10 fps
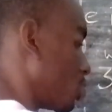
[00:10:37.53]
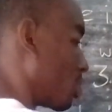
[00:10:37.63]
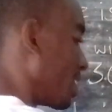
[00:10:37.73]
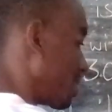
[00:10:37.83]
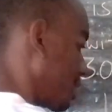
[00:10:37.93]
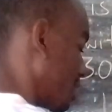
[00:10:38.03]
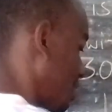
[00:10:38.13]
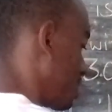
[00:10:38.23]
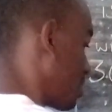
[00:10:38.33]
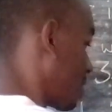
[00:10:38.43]
to write
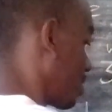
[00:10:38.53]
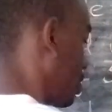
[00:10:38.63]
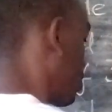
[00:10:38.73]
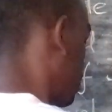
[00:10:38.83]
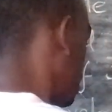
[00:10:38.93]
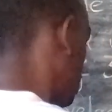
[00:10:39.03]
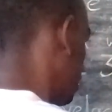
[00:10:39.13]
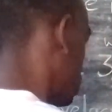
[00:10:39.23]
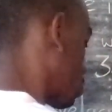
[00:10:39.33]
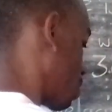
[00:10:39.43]
this entire thing over here.
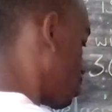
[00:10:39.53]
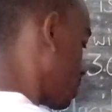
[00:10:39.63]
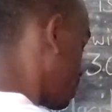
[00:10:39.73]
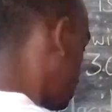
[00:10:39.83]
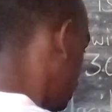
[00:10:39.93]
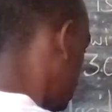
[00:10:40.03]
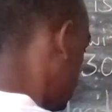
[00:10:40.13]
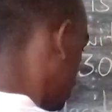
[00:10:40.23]
I'm just going to put a t.